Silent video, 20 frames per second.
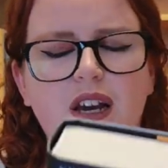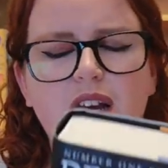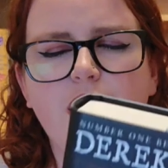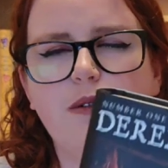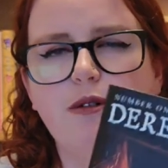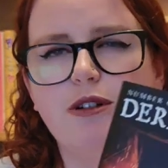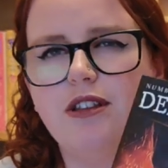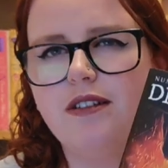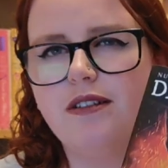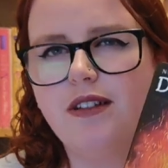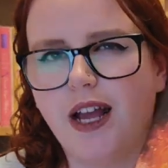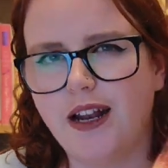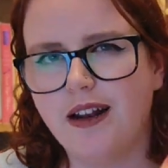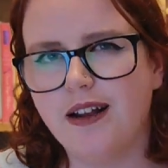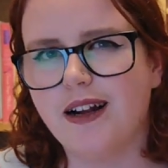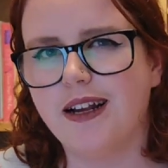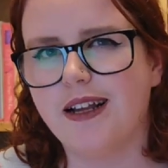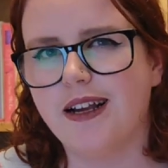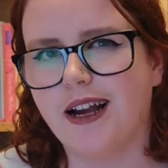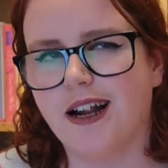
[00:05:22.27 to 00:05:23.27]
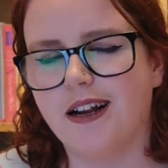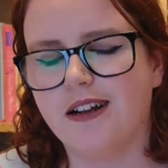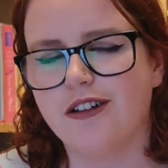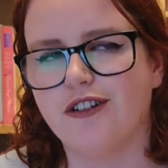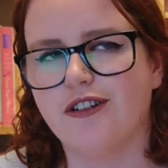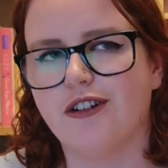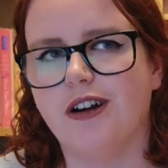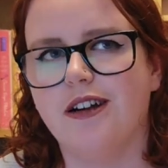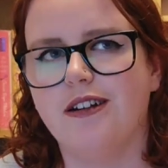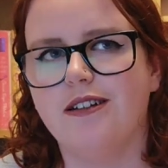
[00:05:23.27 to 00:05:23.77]
which is technically
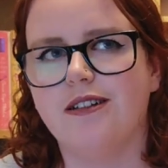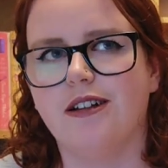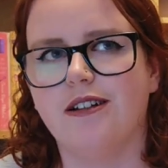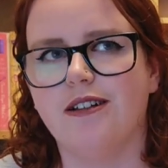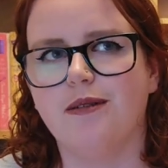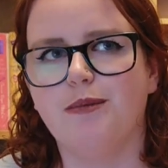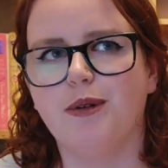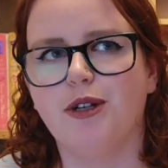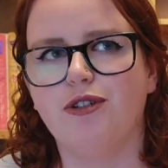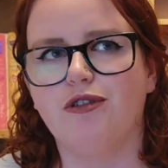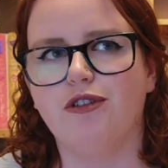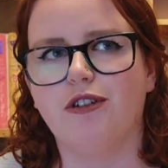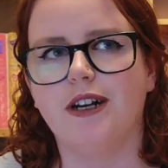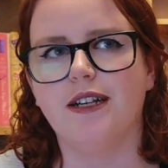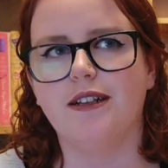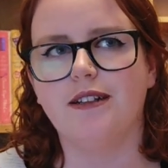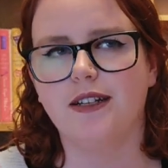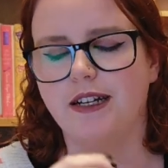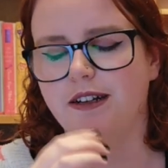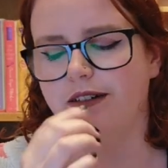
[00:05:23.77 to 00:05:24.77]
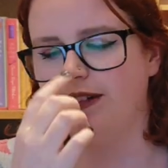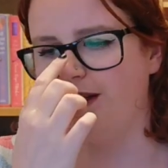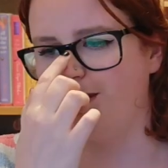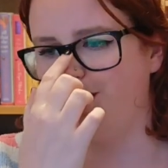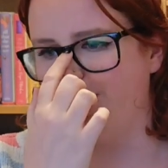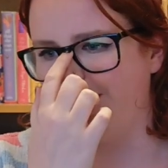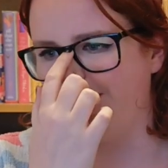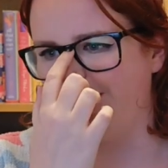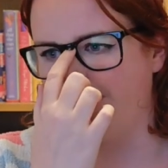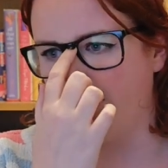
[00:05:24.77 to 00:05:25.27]
categorised as a middle grade series,
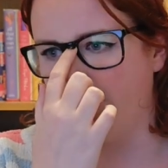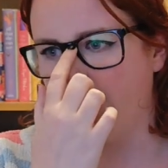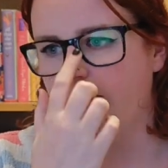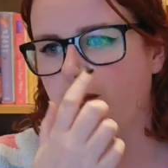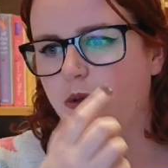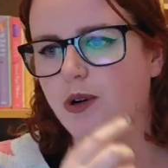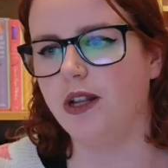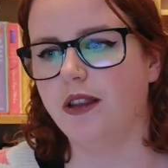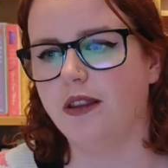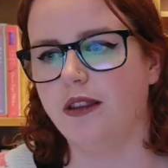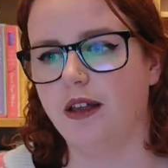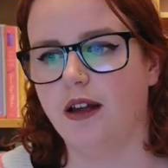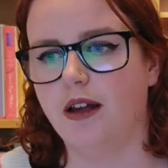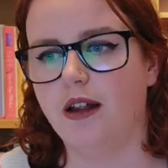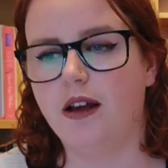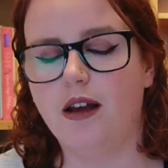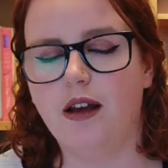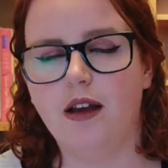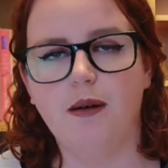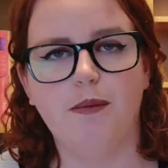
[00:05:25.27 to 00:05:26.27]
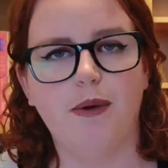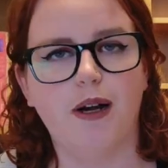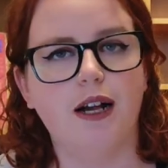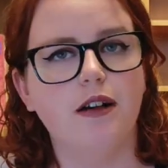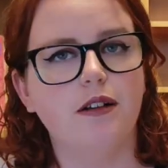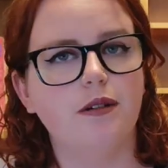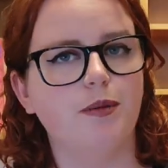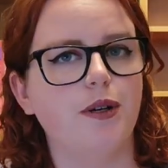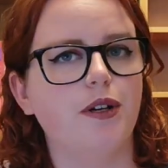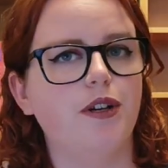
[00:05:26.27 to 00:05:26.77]
but it's another one that my
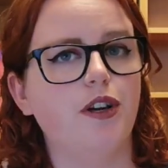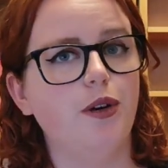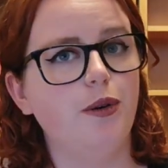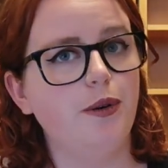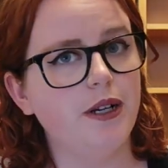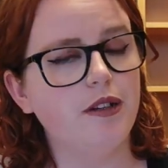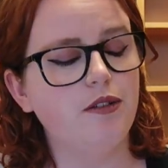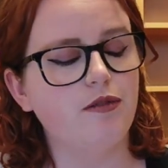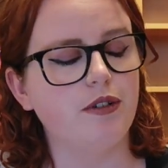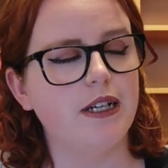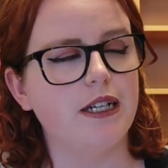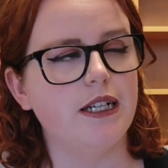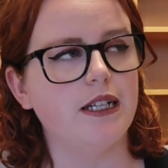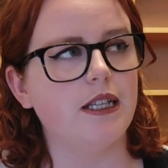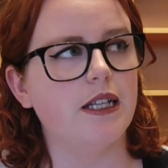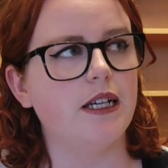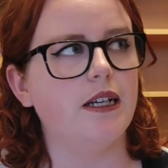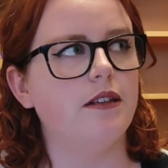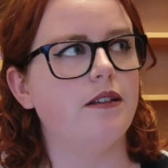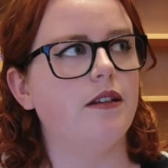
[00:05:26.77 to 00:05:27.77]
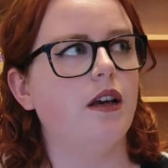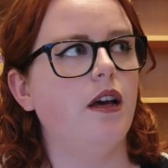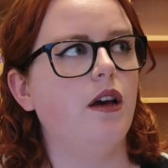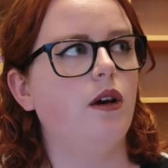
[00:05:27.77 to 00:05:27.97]
husband, who is reading these,